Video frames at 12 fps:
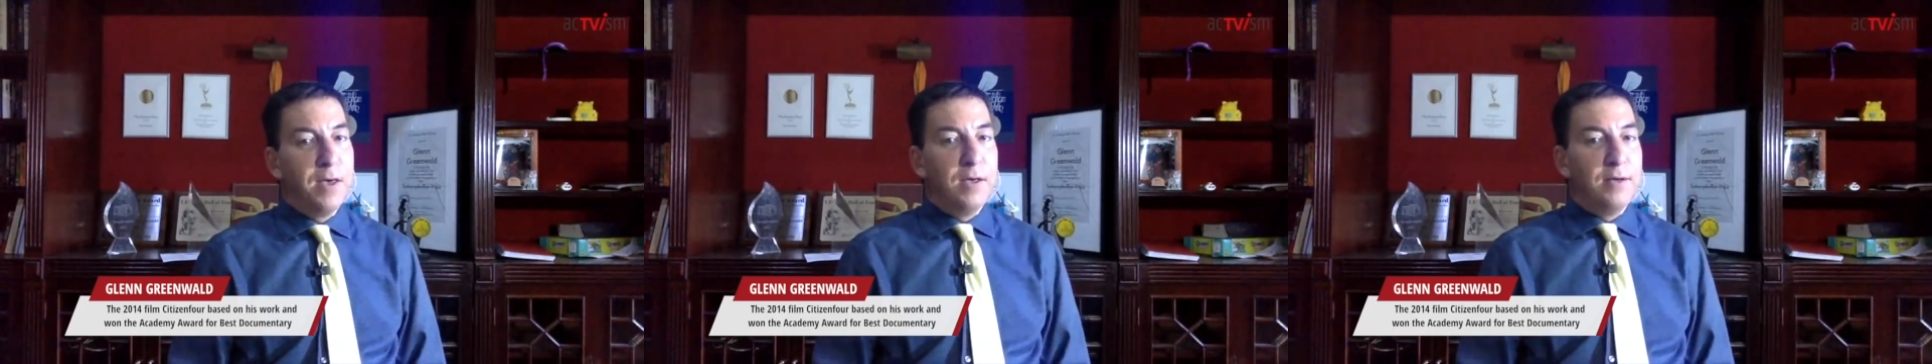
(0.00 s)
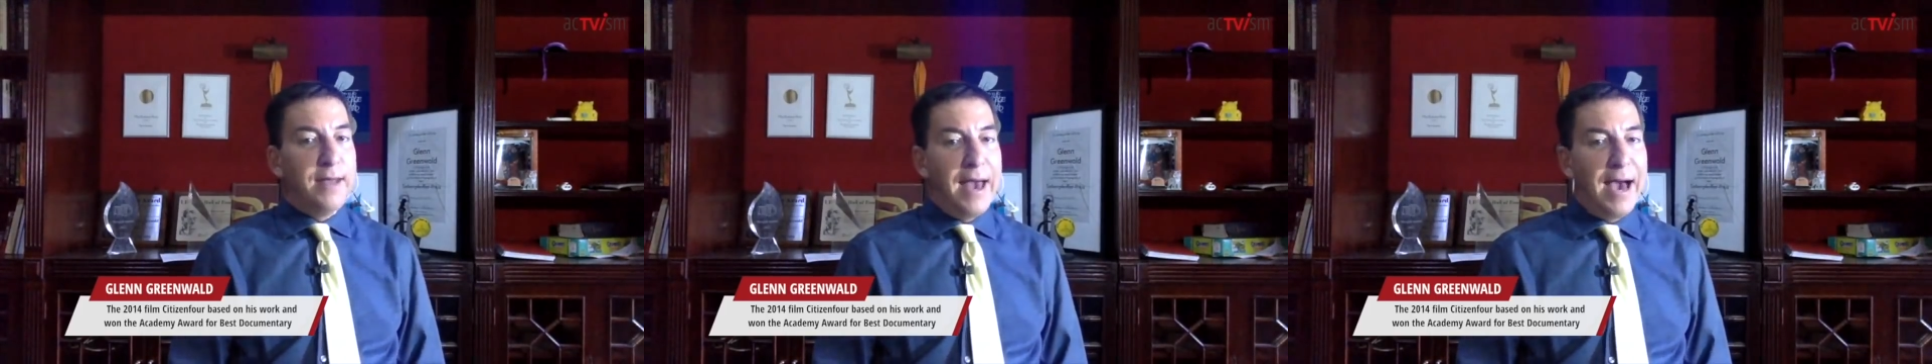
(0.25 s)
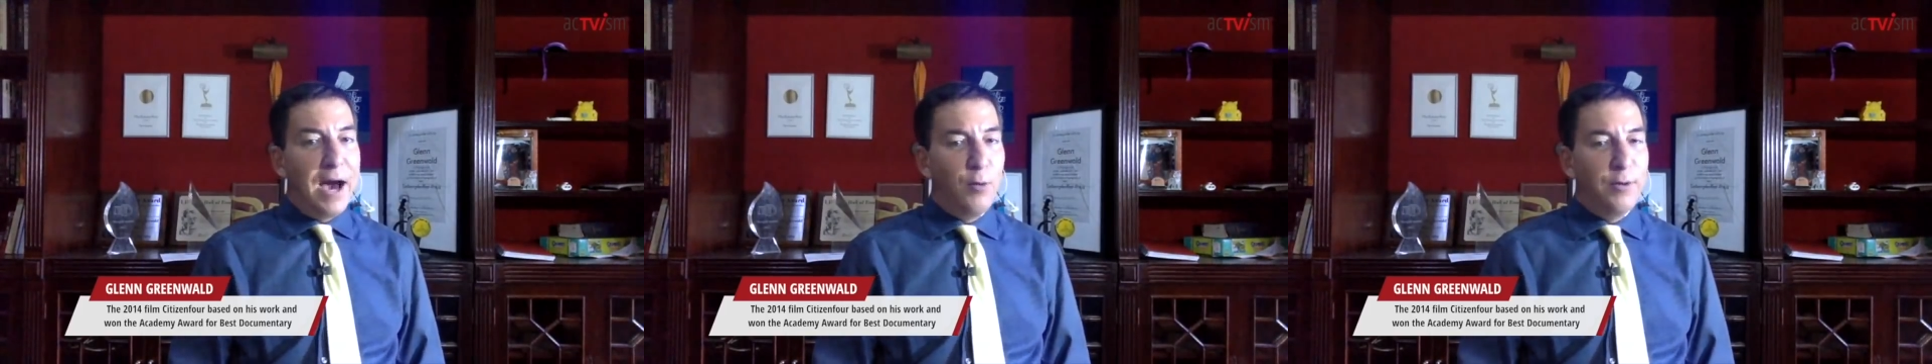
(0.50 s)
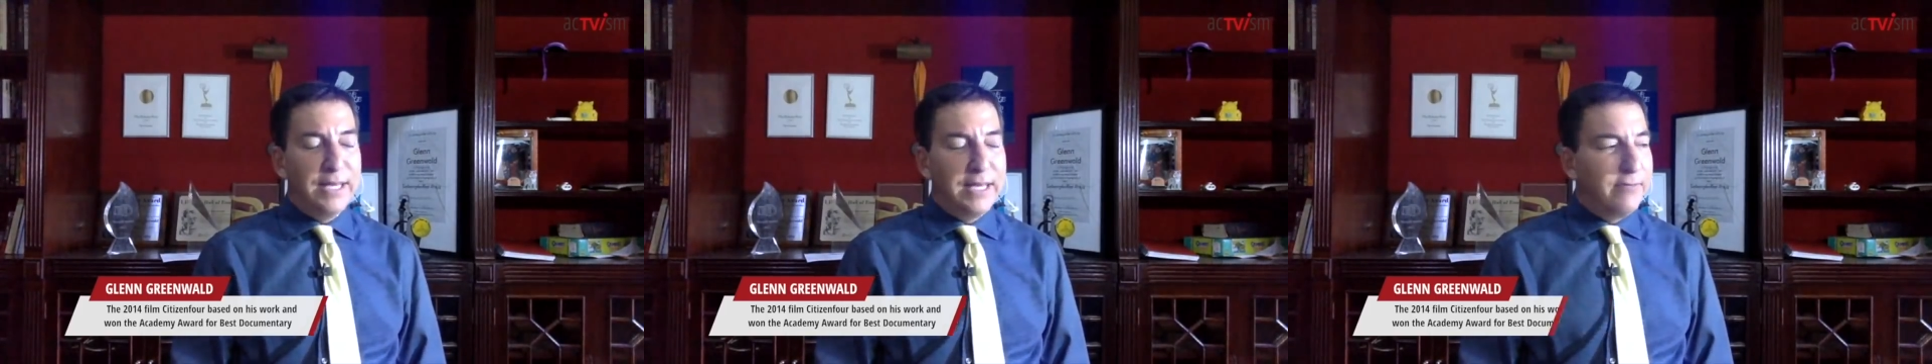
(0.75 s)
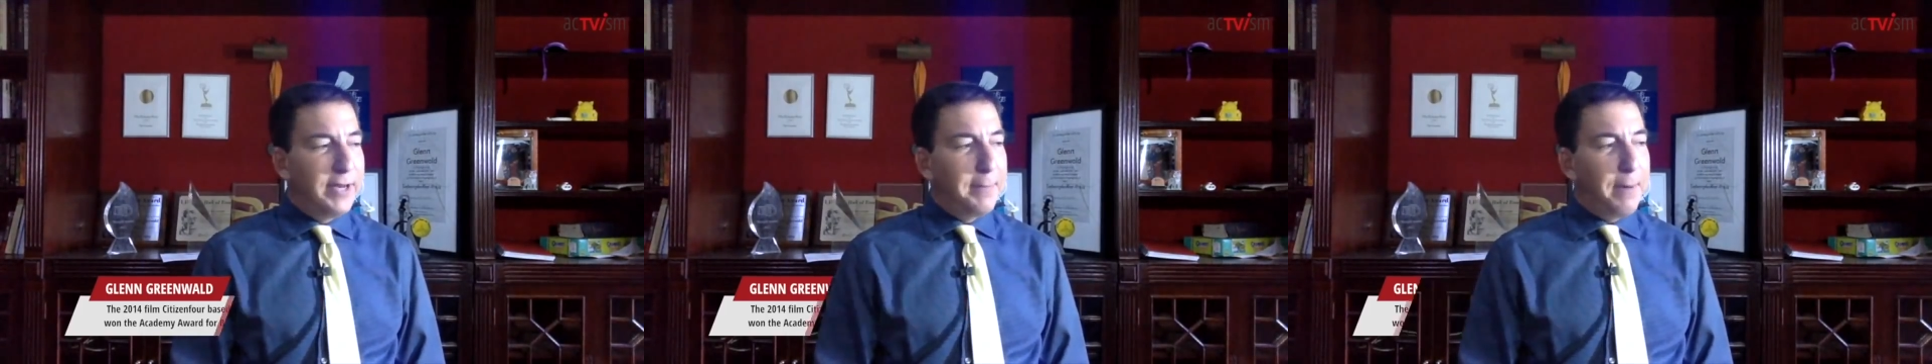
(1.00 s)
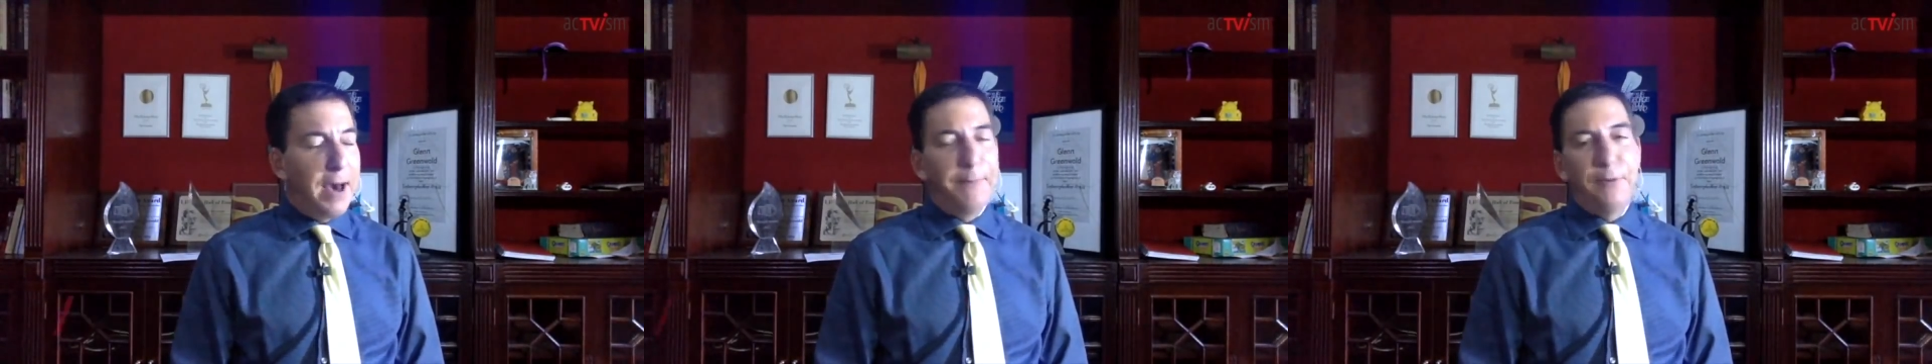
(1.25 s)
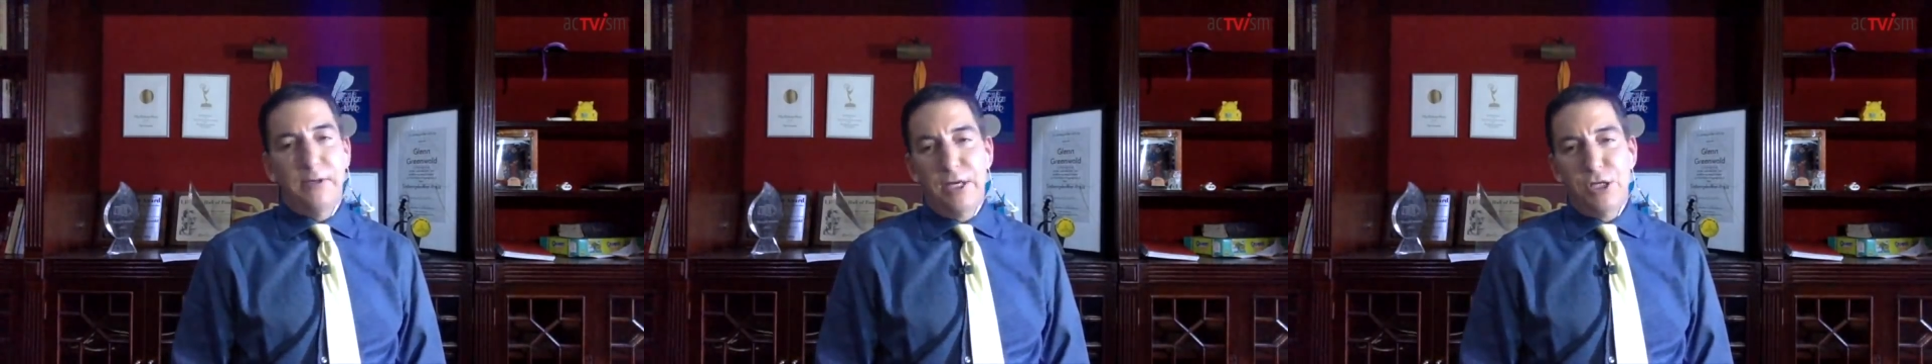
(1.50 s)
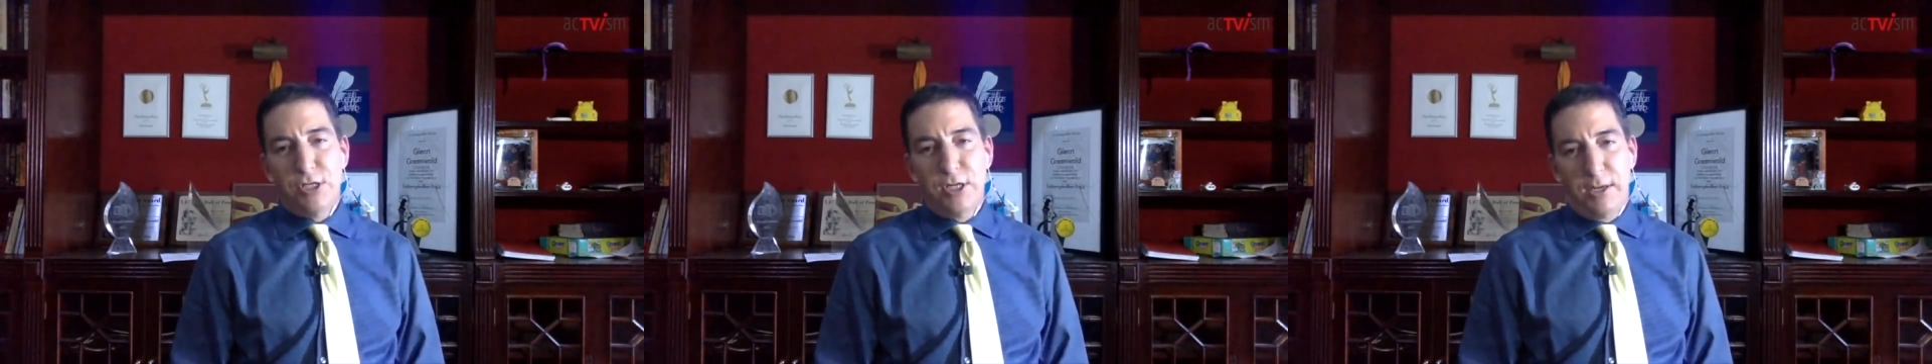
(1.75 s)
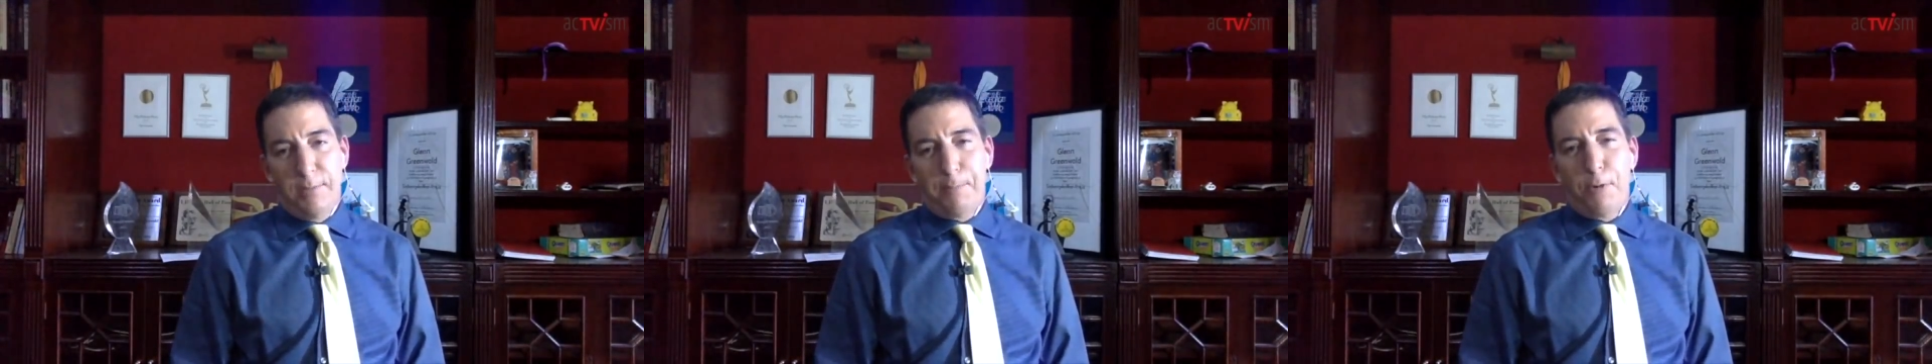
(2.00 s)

Now, even a population